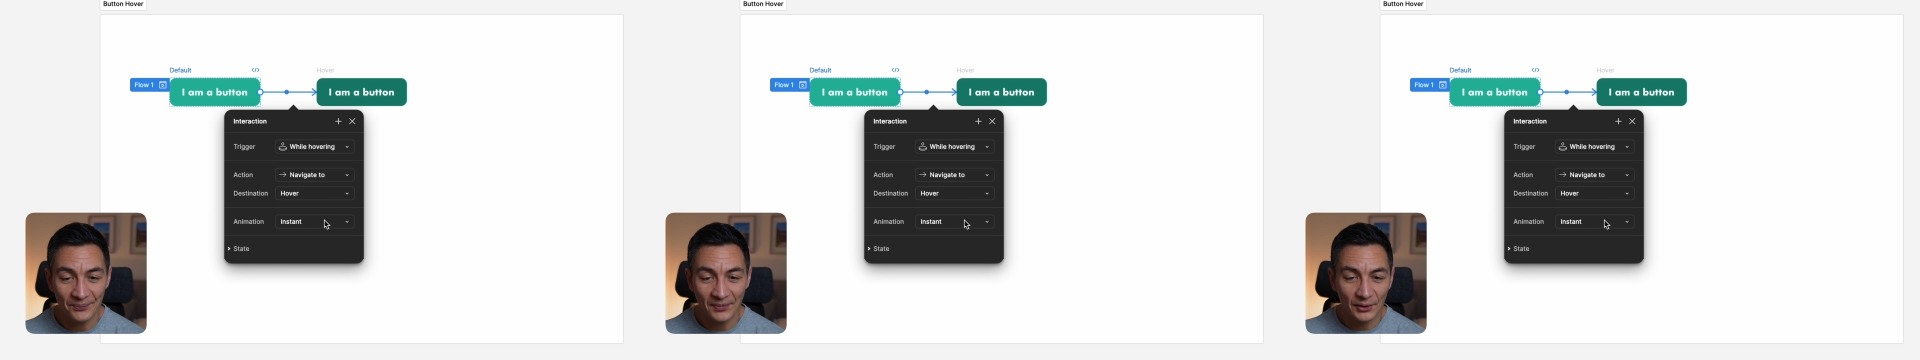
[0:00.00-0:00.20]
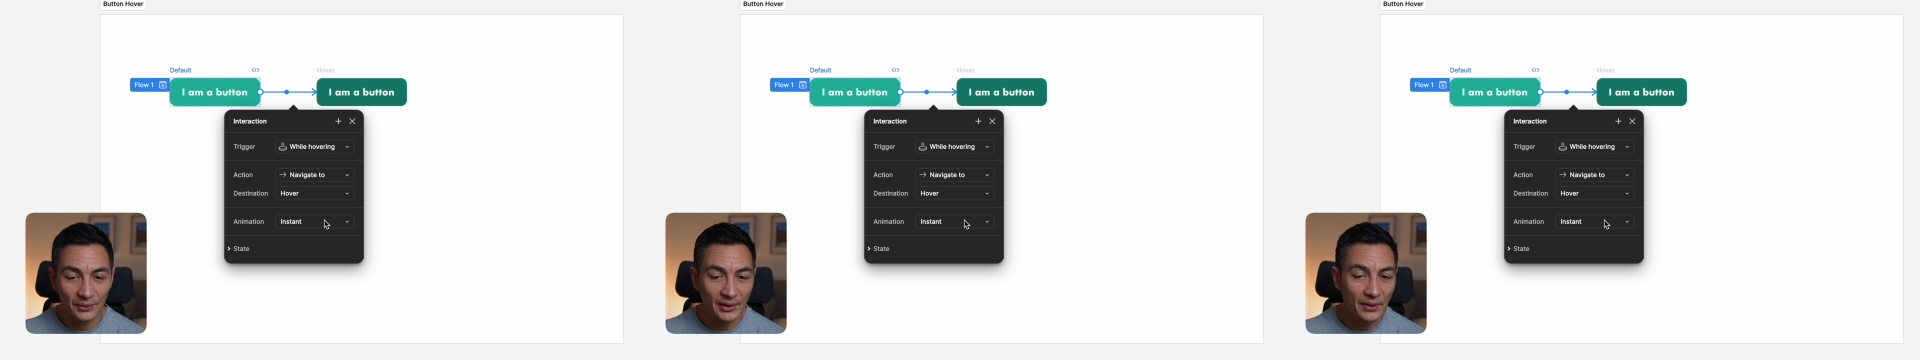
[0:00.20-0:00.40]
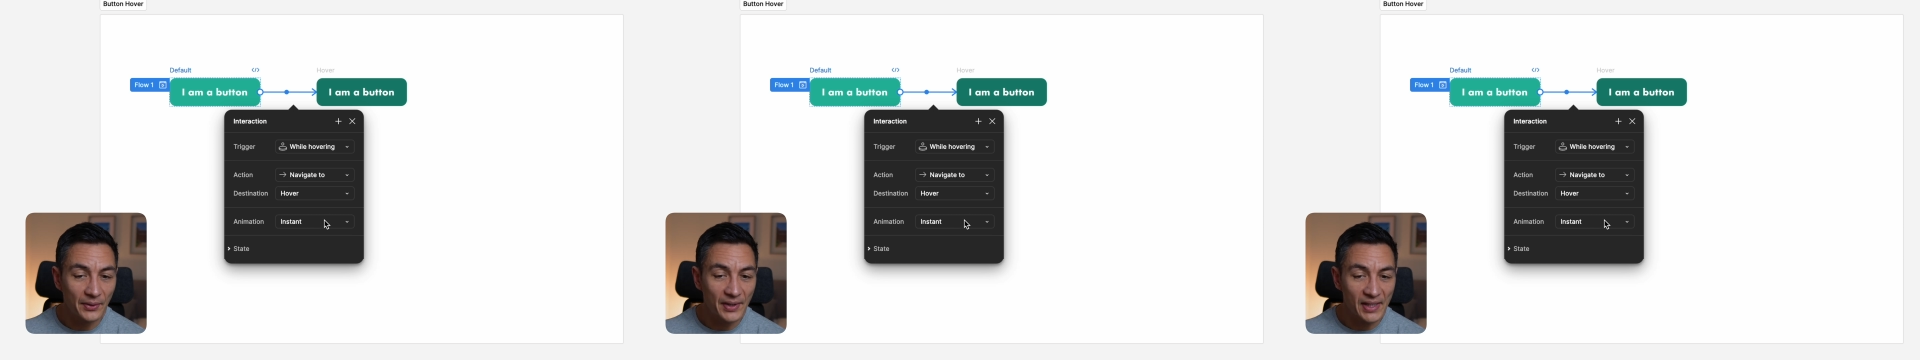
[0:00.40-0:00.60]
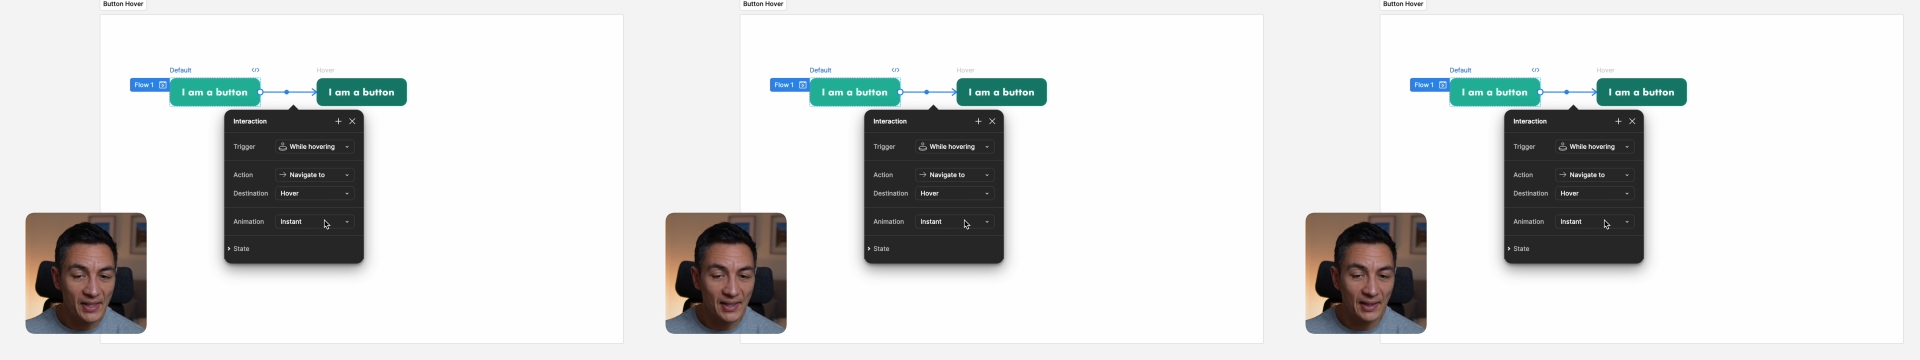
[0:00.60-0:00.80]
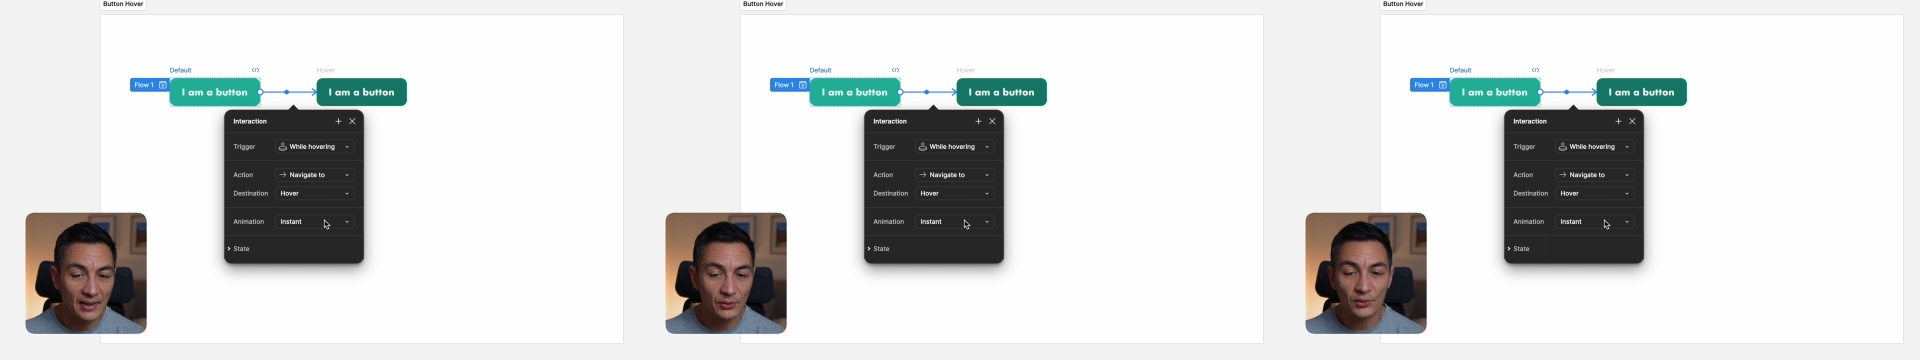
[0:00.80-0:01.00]
You'll notice
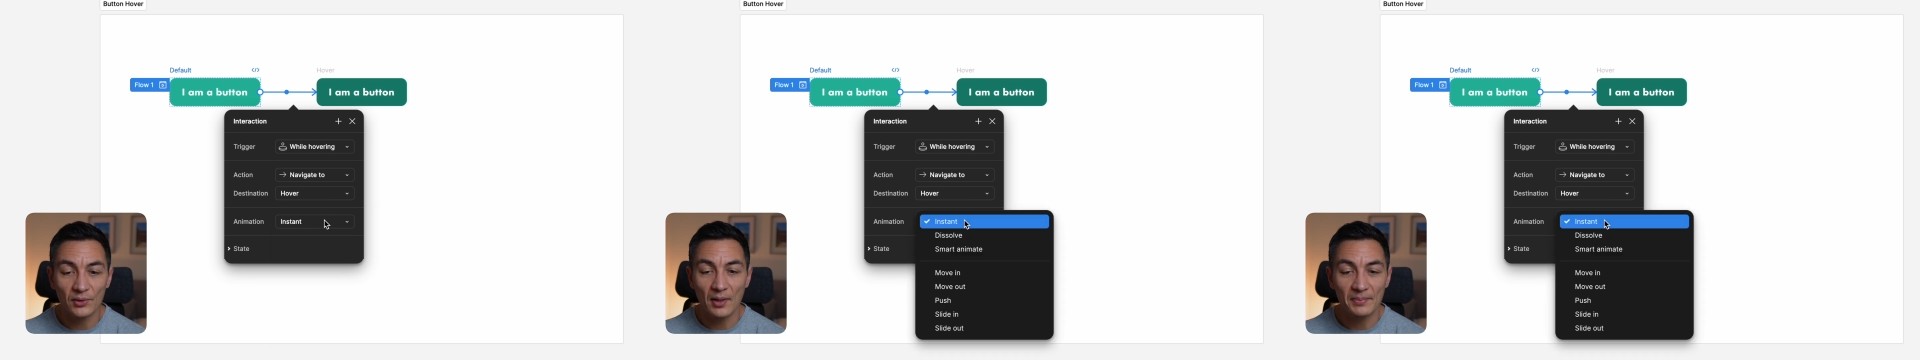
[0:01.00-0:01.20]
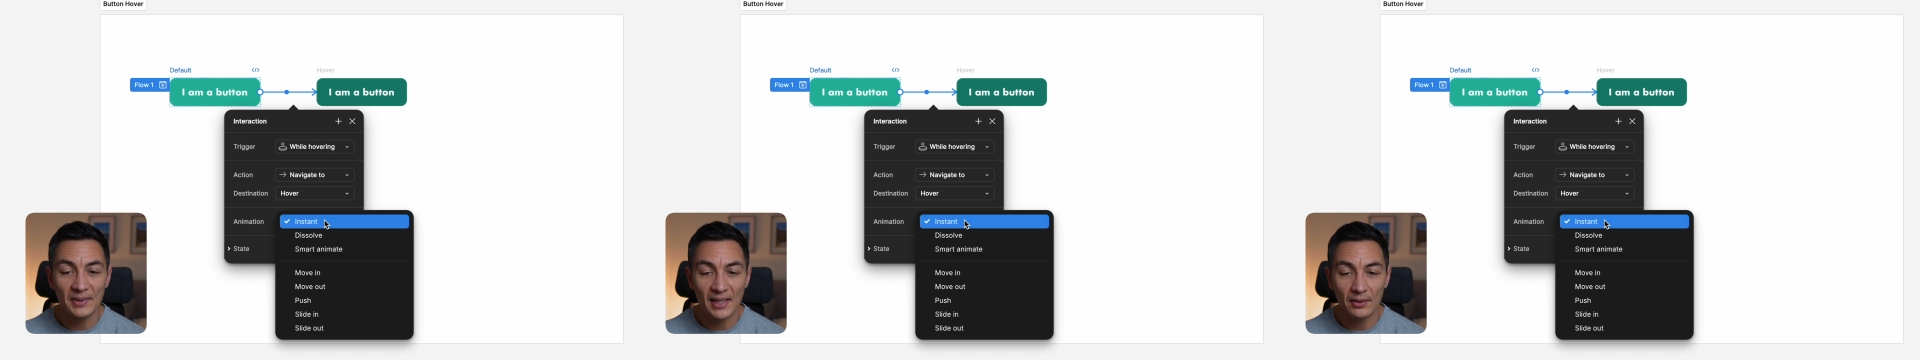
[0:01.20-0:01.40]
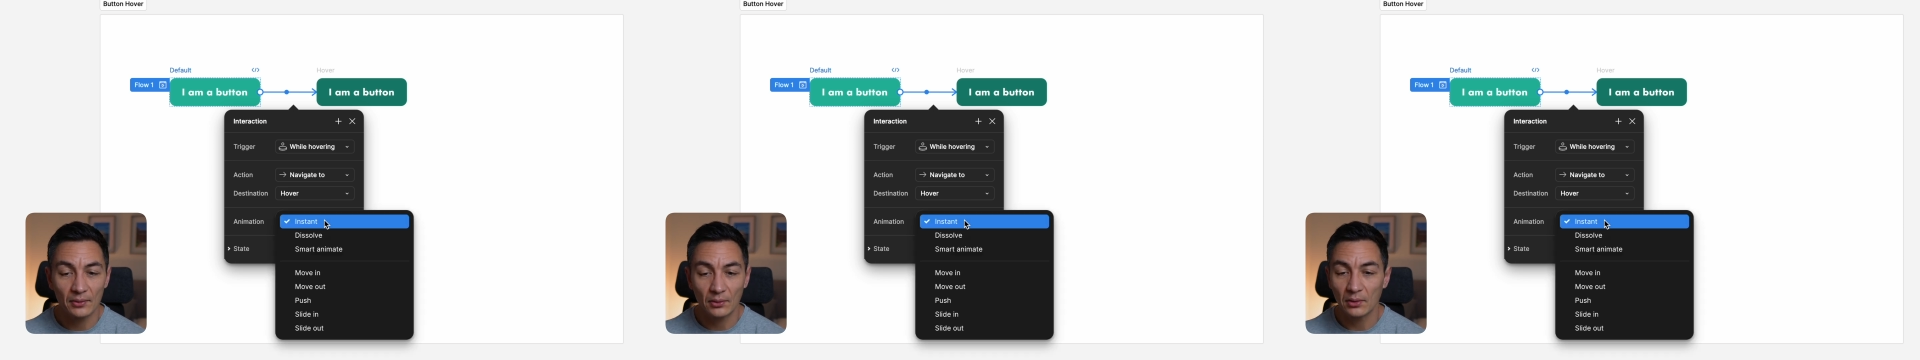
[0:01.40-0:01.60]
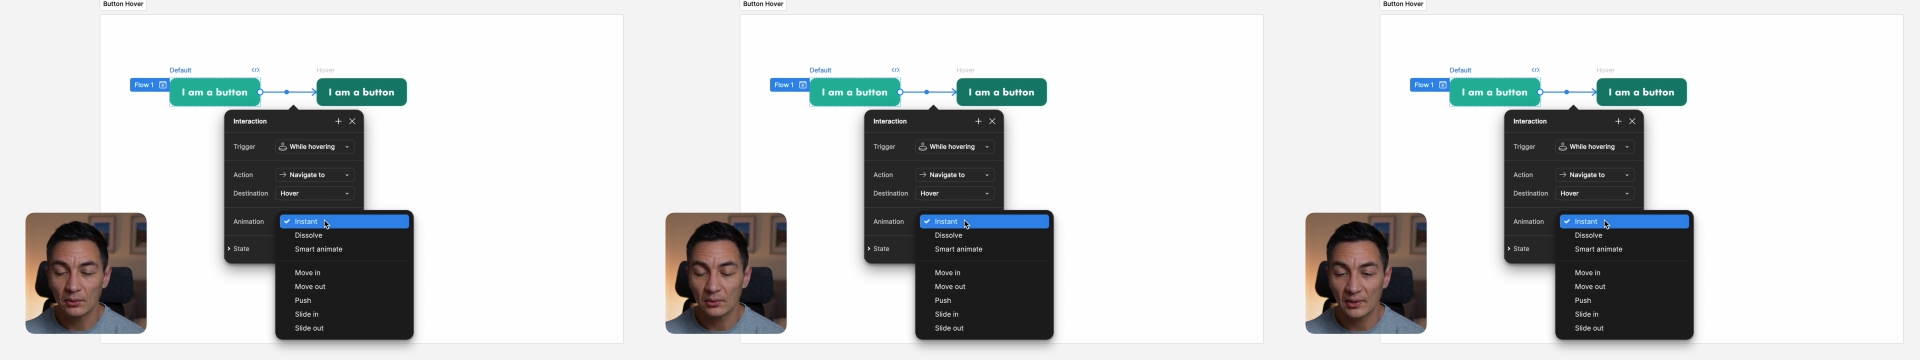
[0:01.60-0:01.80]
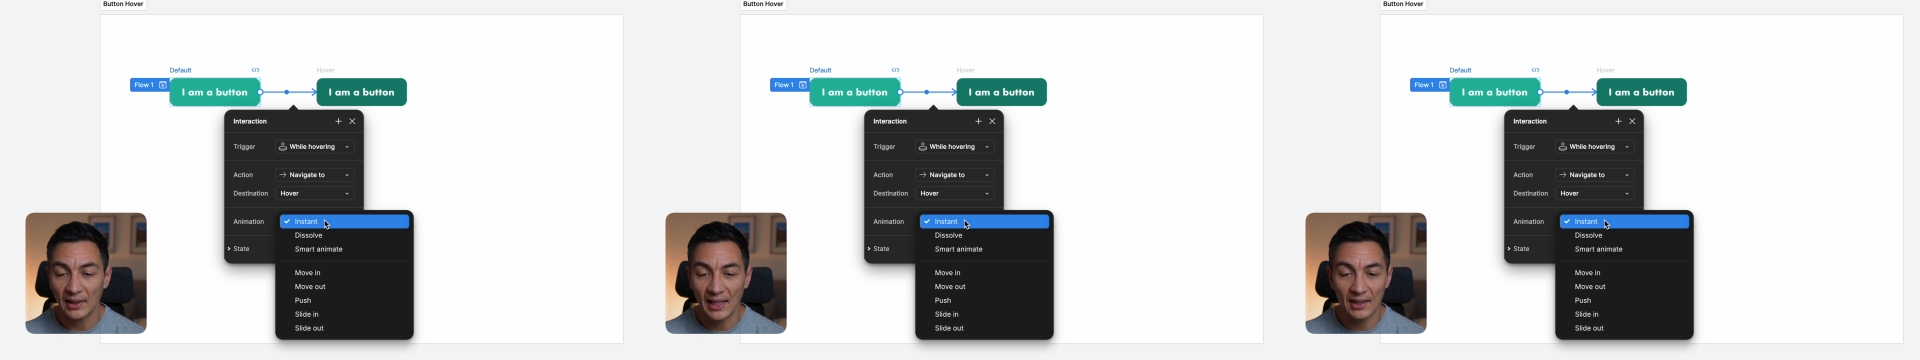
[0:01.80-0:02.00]
a drop down
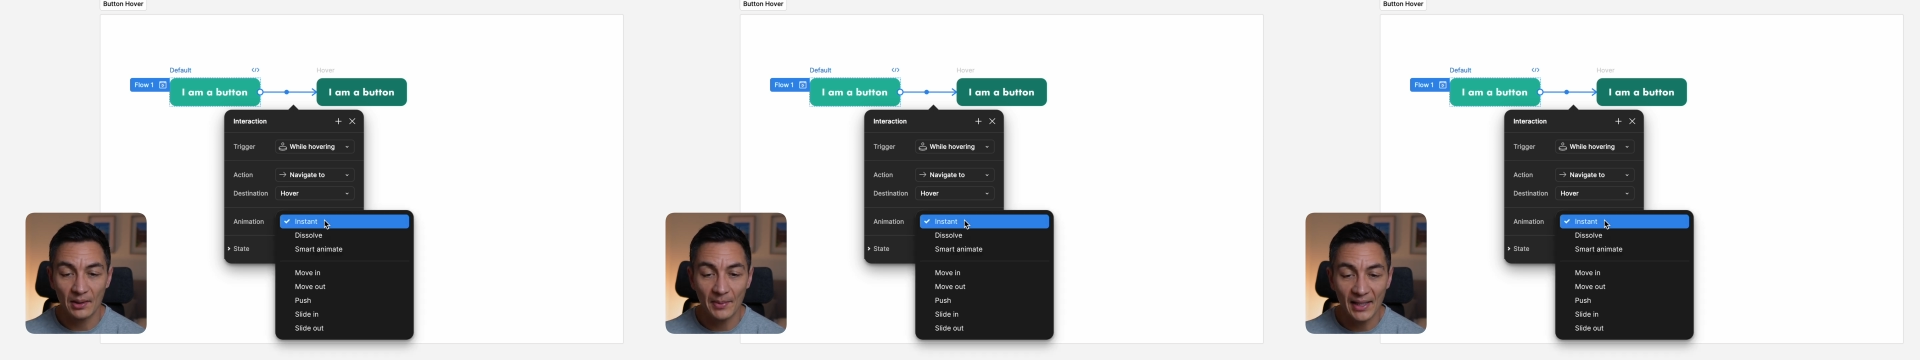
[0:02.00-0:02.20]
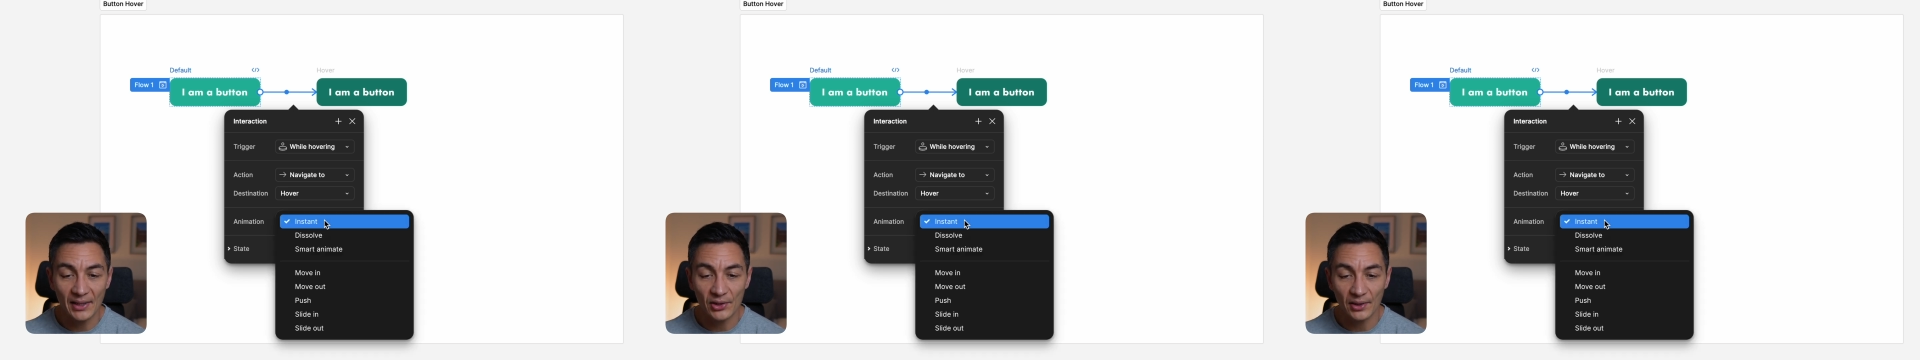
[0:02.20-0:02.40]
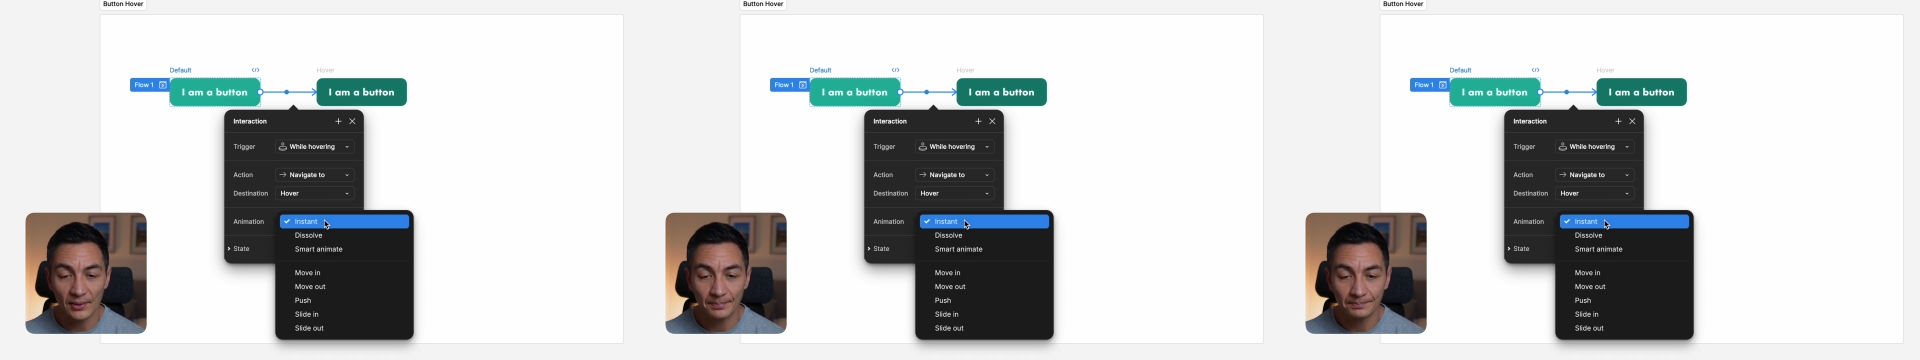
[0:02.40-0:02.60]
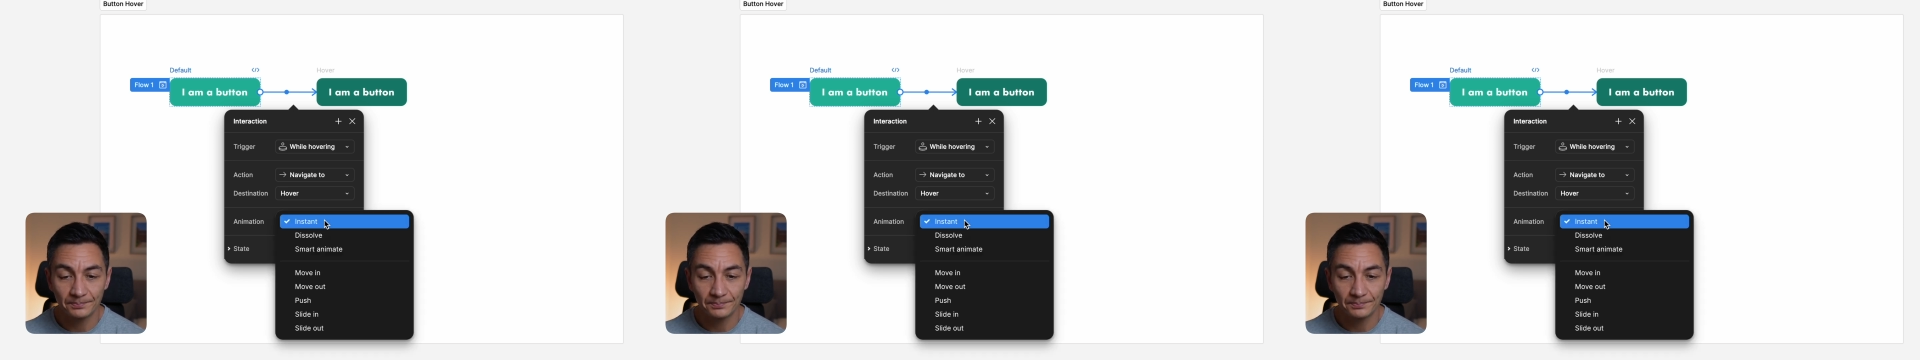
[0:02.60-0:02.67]
called animation.